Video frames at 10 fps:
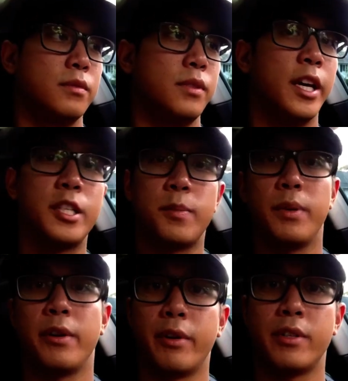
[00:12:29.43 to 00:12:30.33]

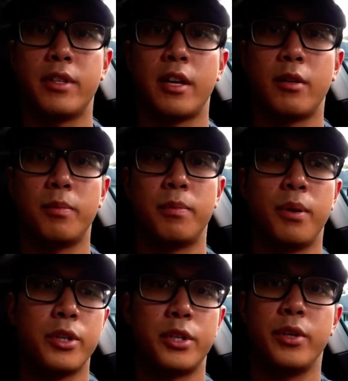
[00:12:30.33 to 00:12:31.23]
experience that'll
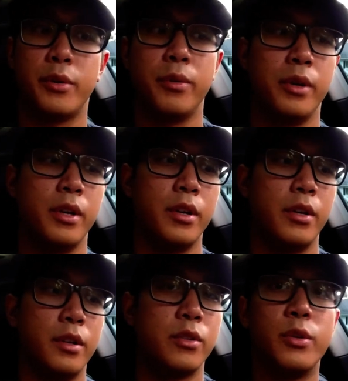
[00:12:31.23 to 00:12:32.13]
push you
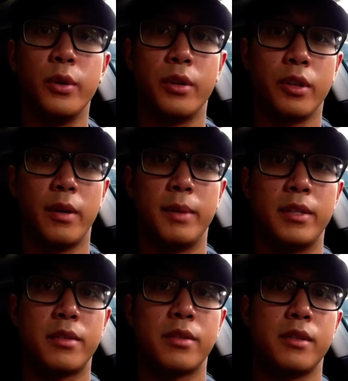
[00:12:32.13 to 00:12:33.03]
to your
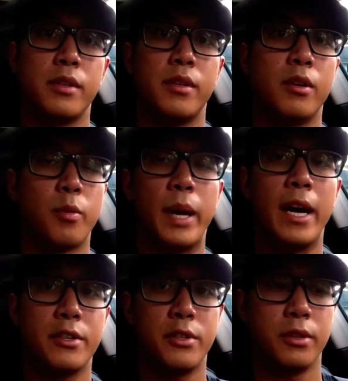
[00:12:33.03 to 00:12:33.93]
limits or
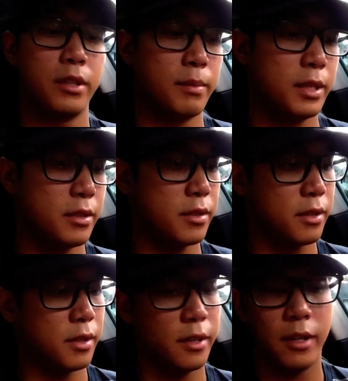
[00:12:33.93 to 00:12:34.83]
past your limits.
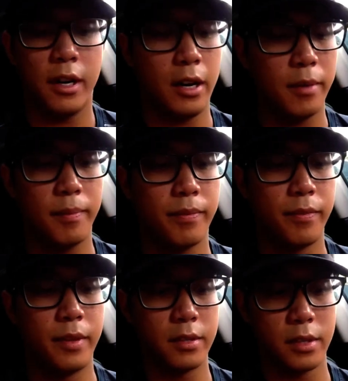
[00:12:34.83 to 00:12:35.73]

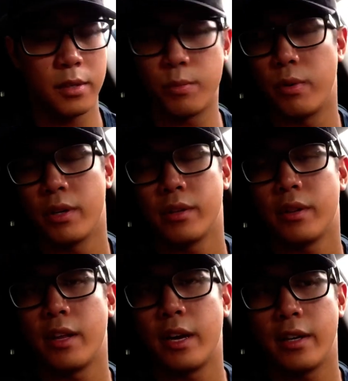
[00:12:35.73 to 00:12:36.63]
This is one
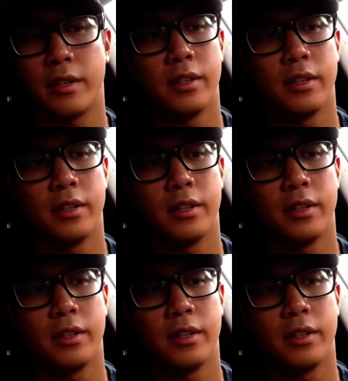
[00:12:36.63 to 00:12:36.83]
that